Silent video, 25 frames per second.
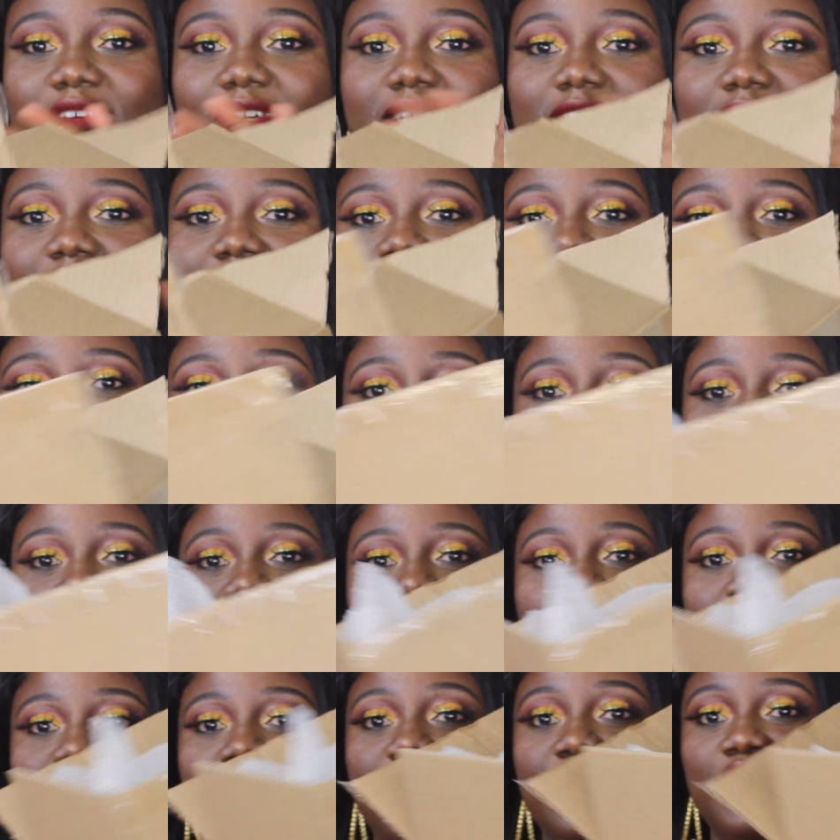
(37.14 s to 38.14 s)
it. This
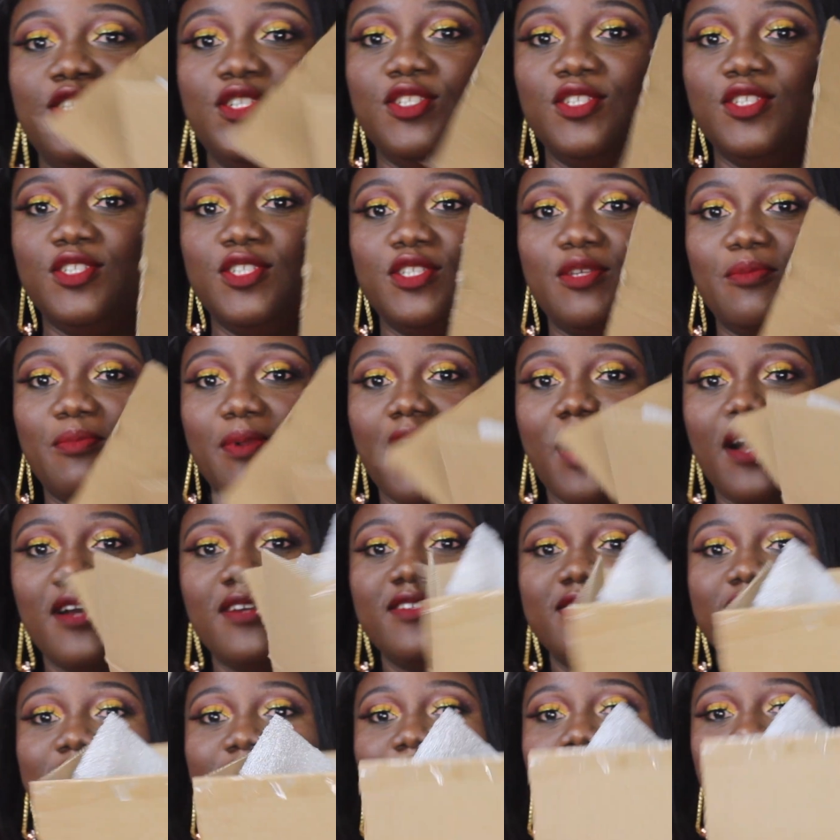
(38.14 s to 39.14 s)
is the
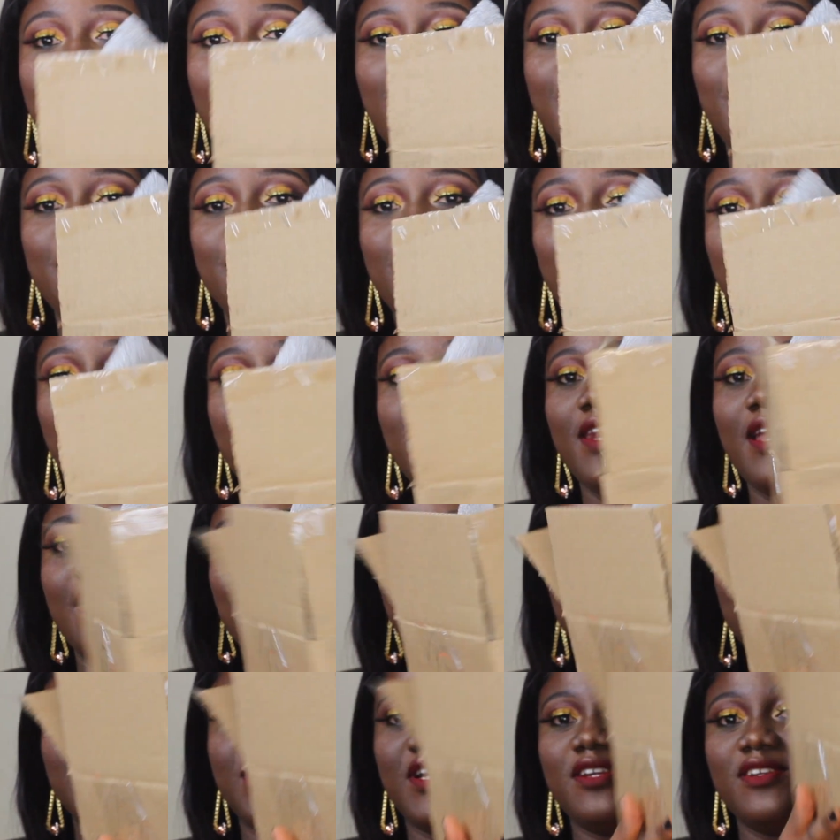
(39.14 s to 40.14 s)
box that came in.
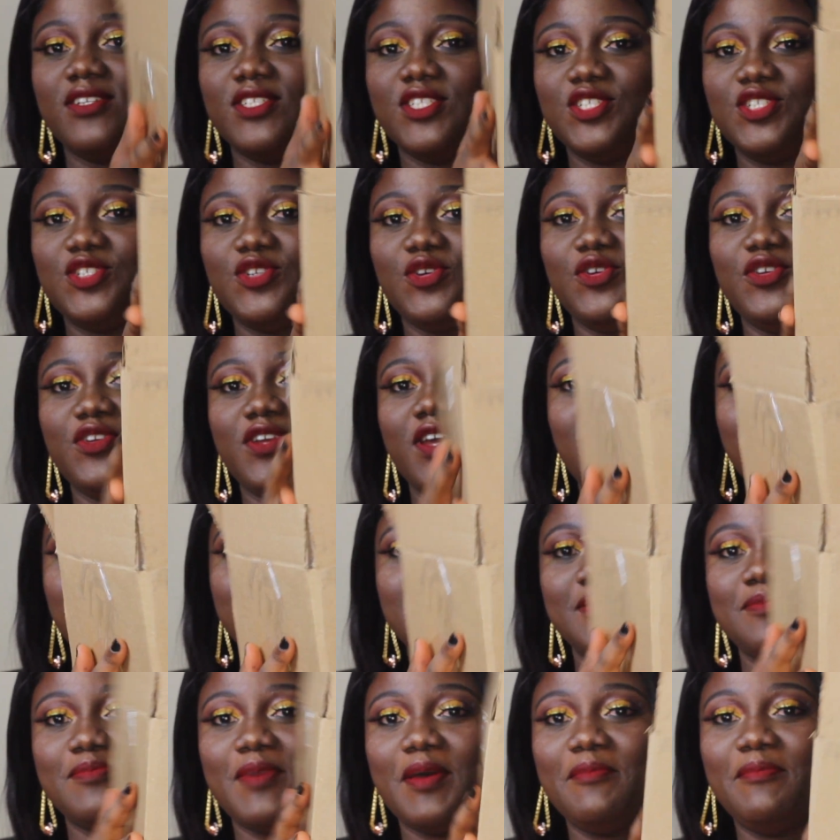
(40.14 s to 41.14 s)
I'm trying to show you
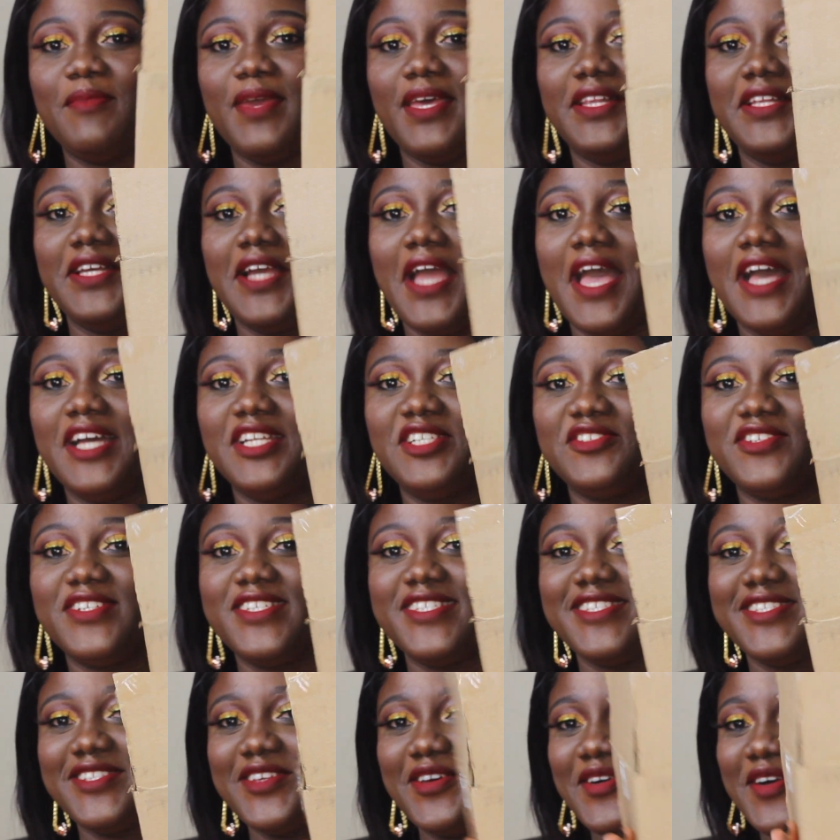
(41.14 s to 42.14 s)
guys my mailing
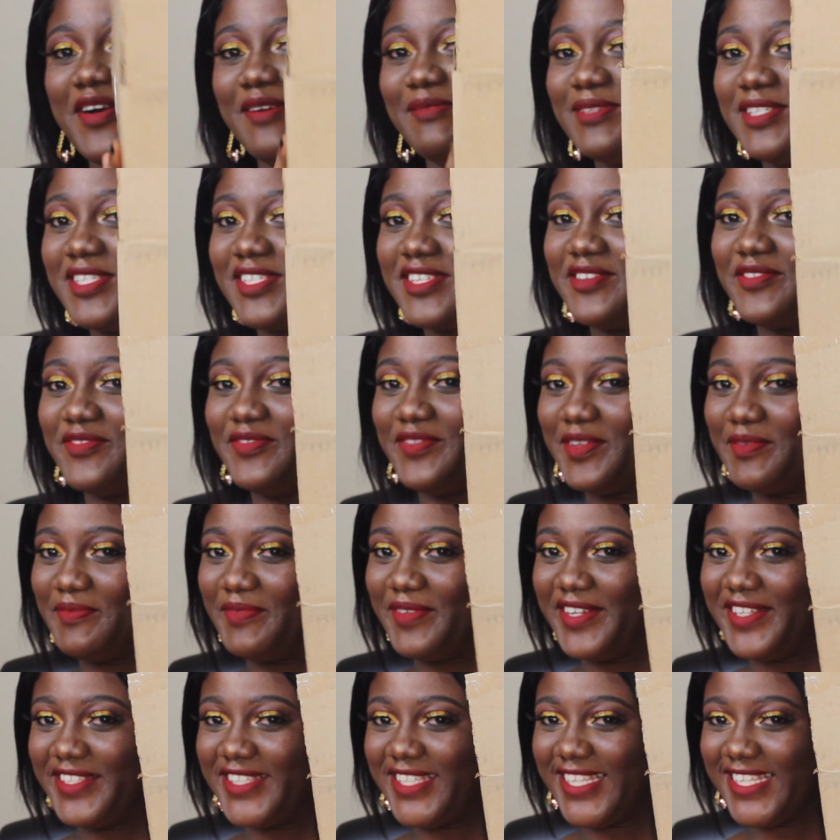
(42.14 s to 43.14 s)
address, so I'm just gonna flip
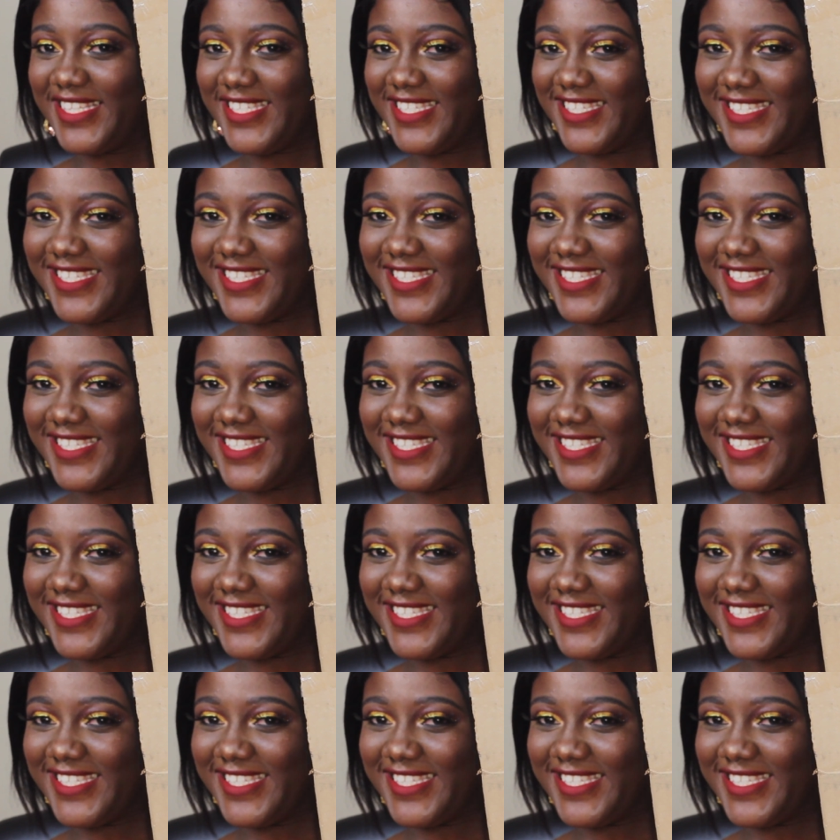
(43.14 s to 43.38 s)
it on this